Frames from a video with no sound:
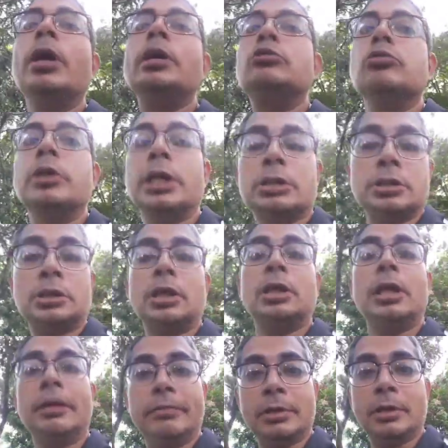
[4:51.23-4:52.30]
educational
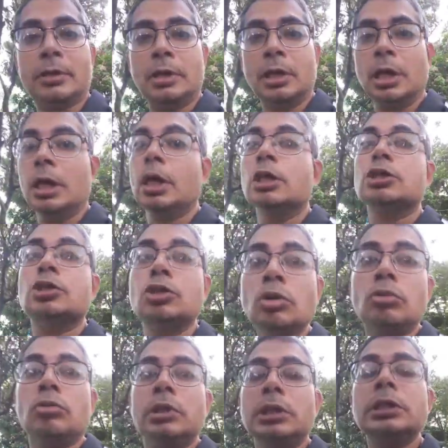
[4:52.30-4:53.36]
level.
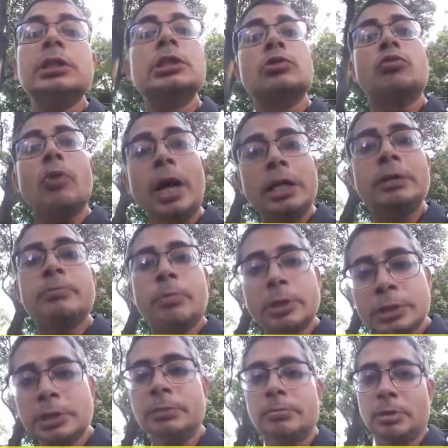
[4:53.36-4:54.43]
So it is quite
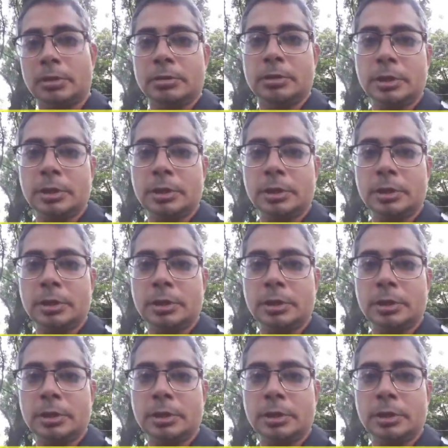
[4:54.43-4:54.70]
possible